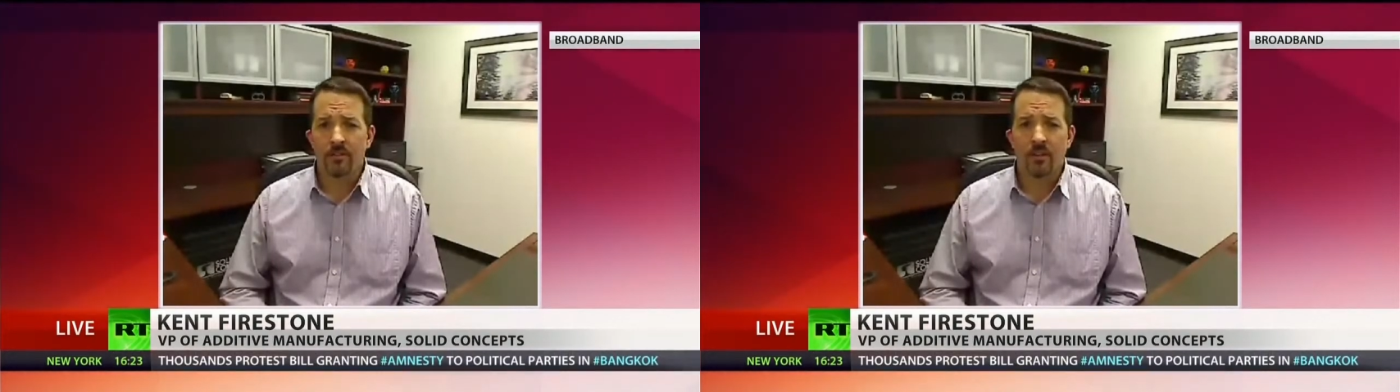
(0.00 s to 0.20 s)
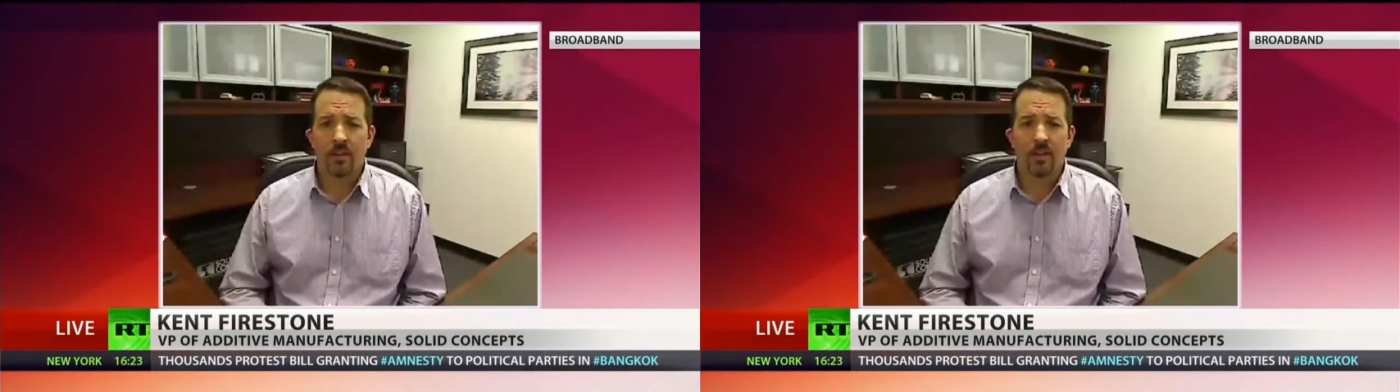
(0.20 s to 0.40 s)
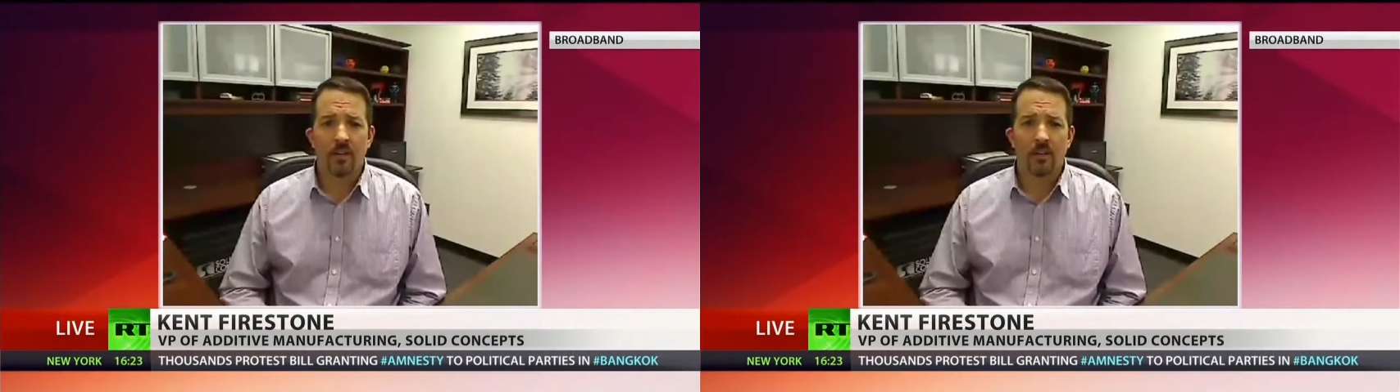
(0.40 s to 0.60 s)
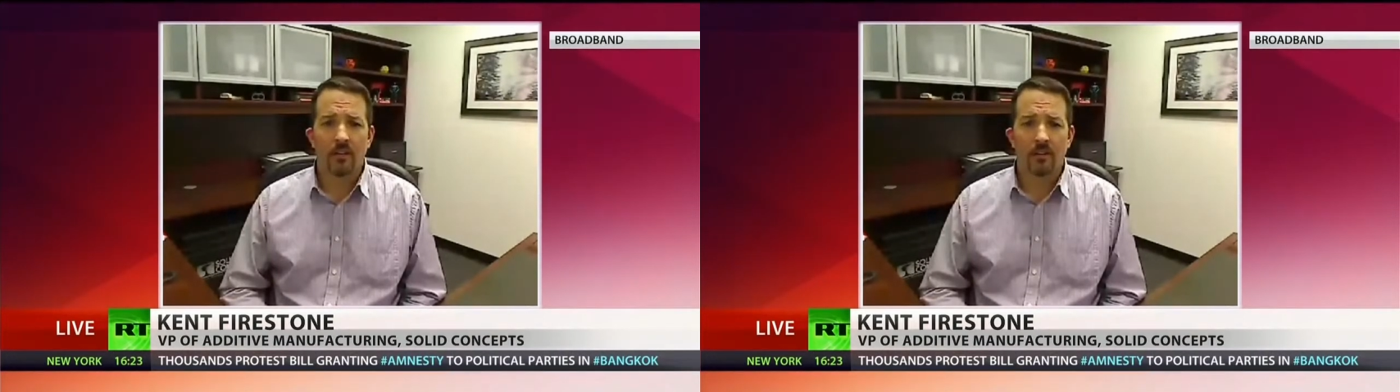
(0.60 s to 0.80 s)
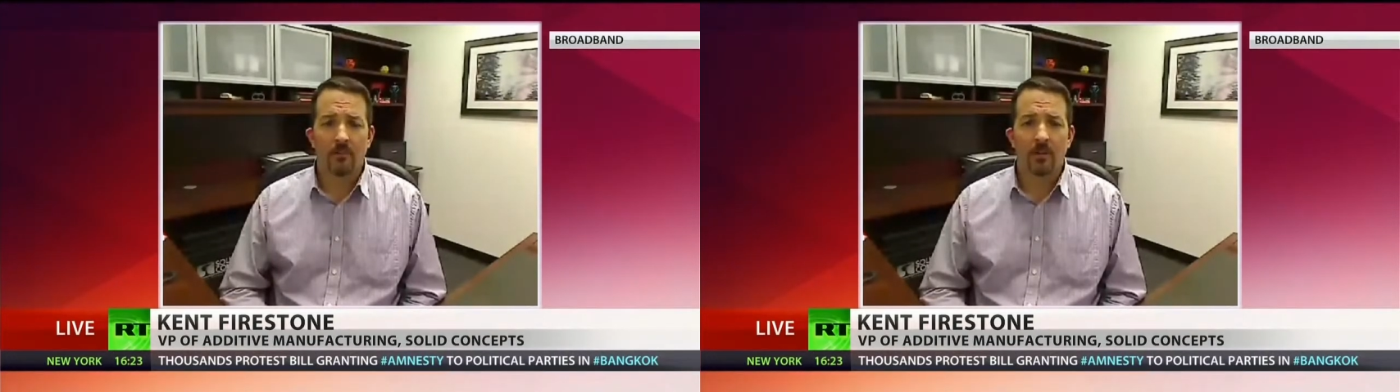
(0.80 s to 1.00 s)

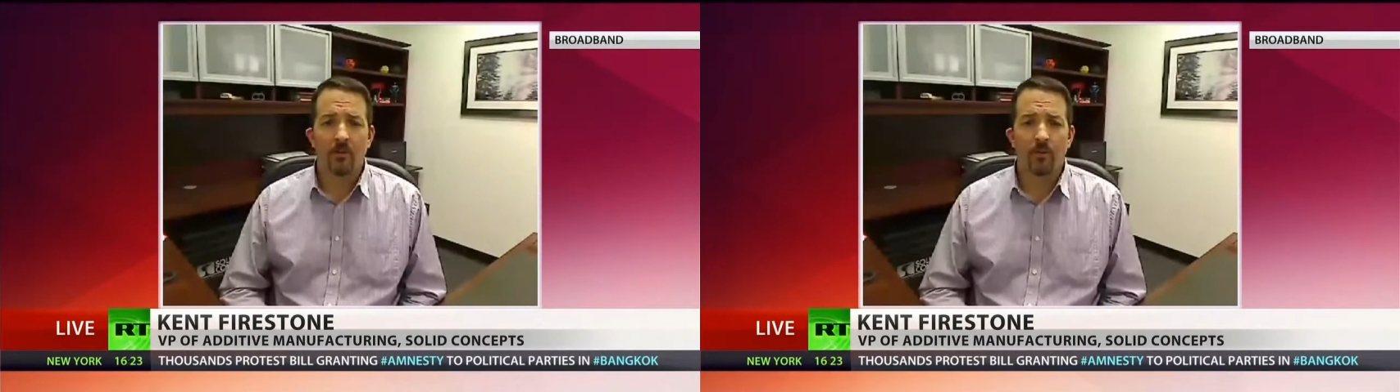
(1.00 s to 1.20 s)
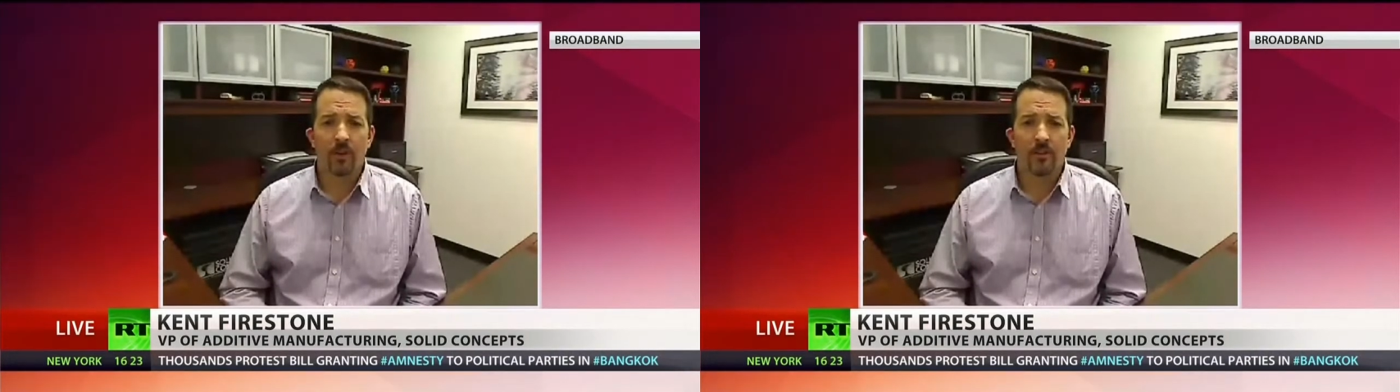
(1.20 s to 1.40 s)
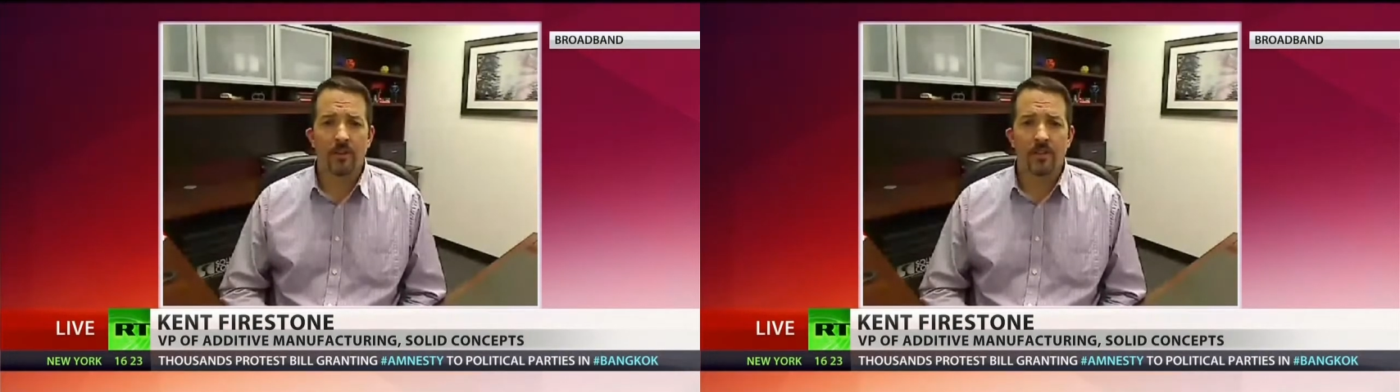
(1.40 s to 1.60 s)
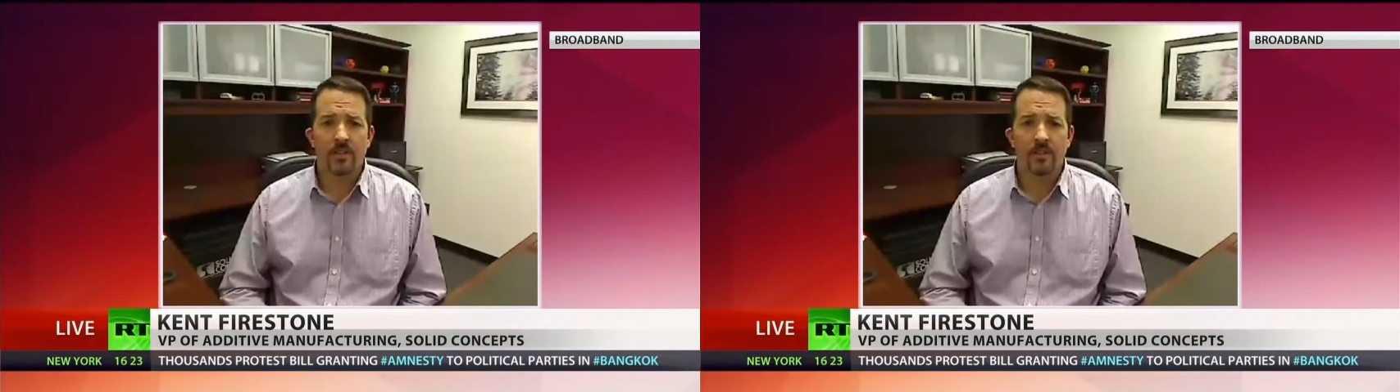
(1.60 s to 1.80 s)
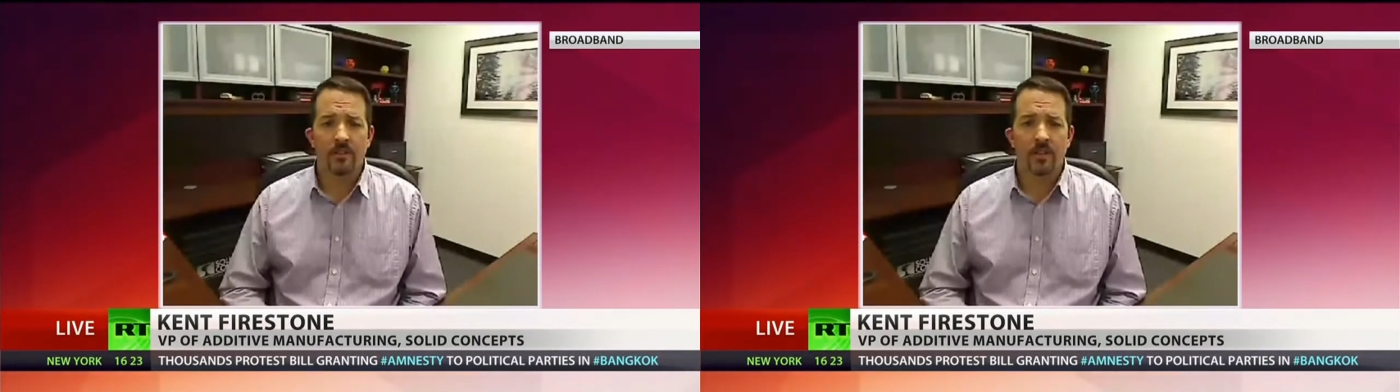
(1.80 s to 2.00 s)
a limited run of
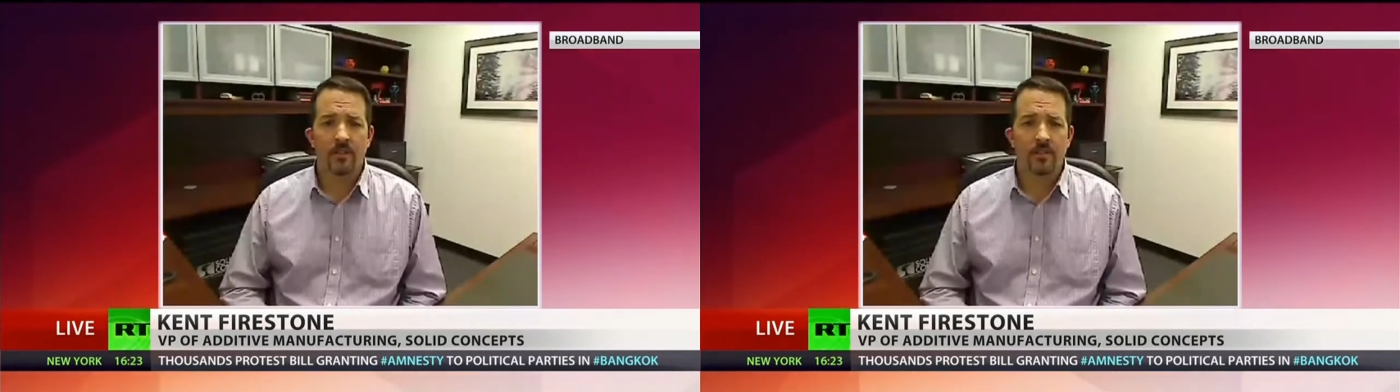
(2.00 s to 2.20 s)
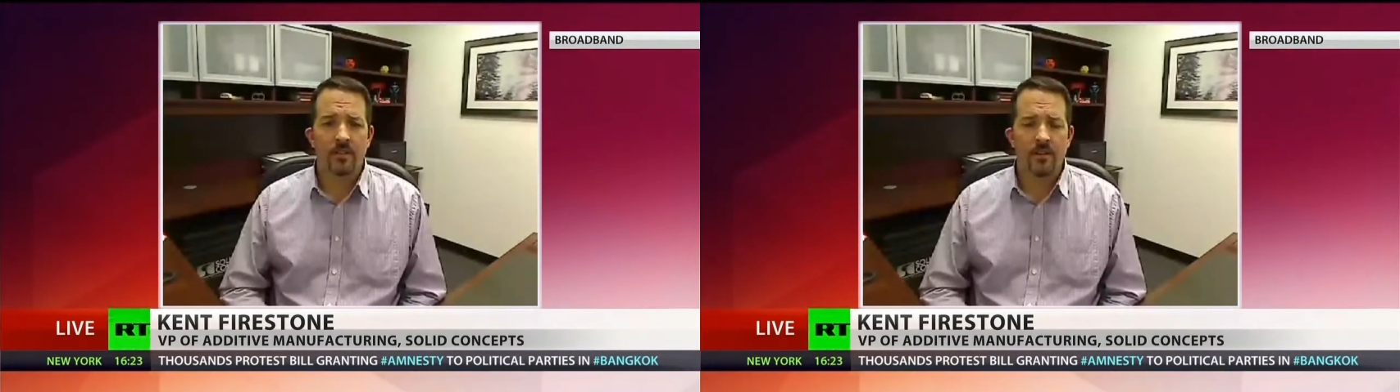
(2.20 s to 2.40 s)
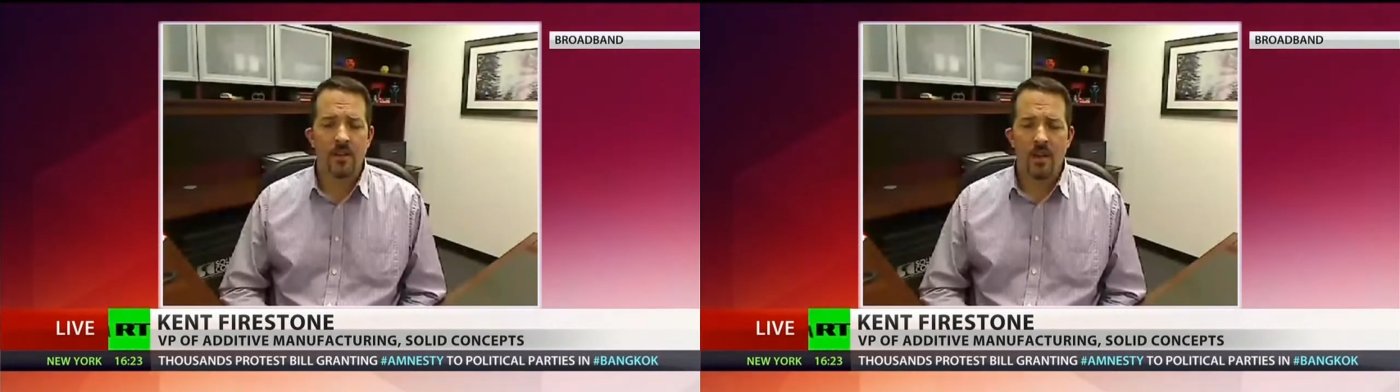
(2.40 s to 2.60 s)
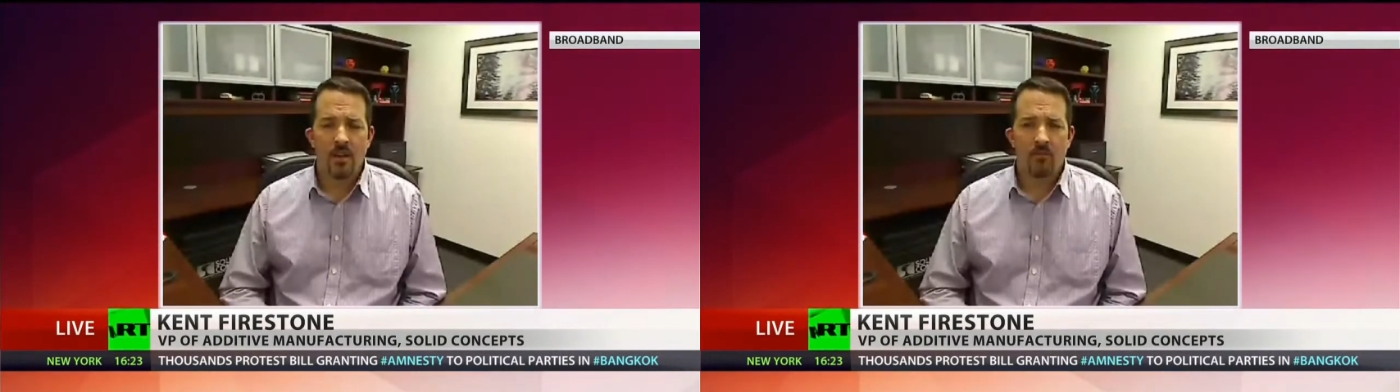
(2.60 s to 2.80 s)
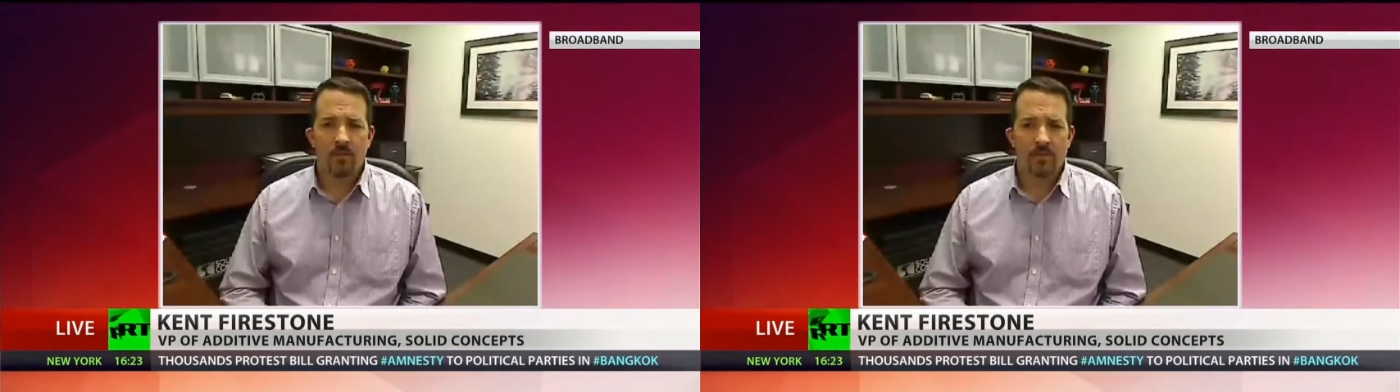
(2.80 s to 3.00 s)
these next year.
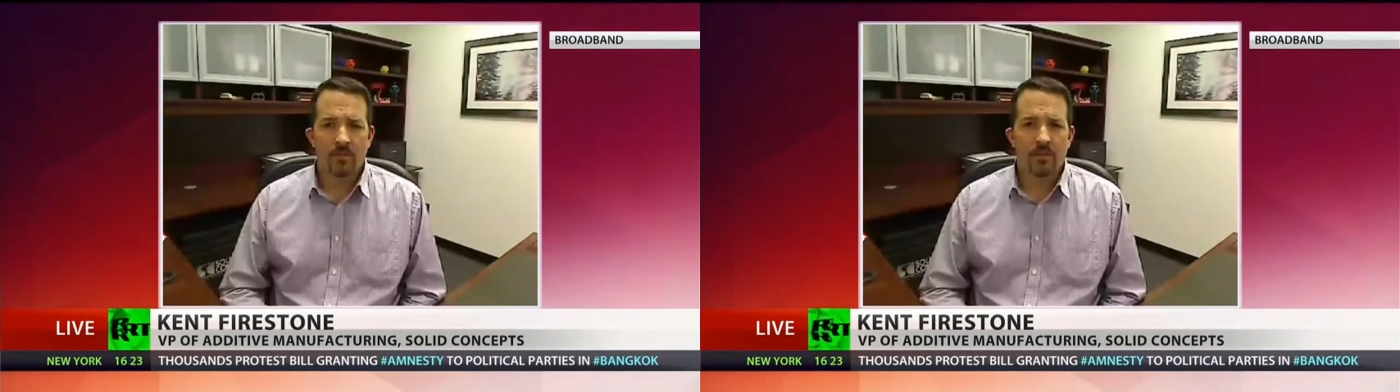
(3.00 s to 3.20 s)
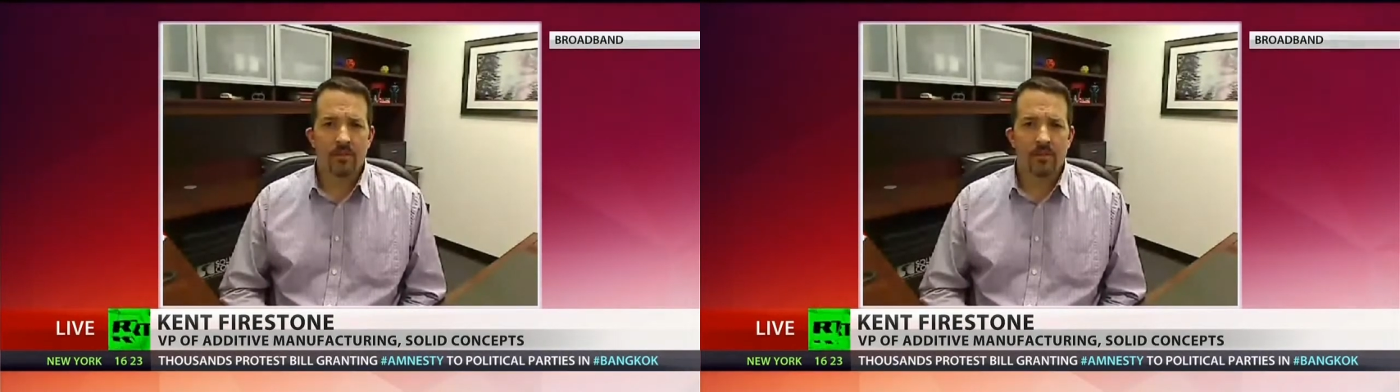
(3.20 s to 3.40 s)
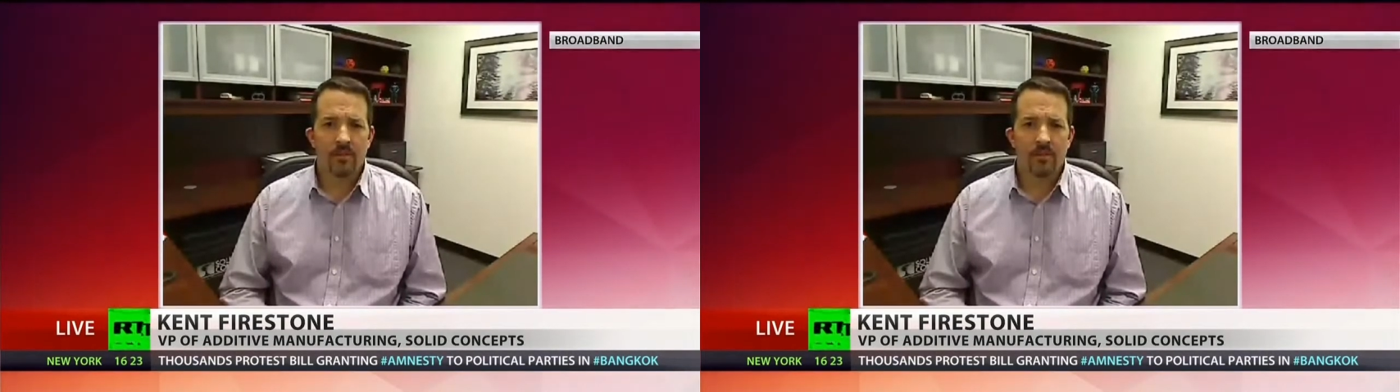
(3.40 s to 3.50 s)
We're still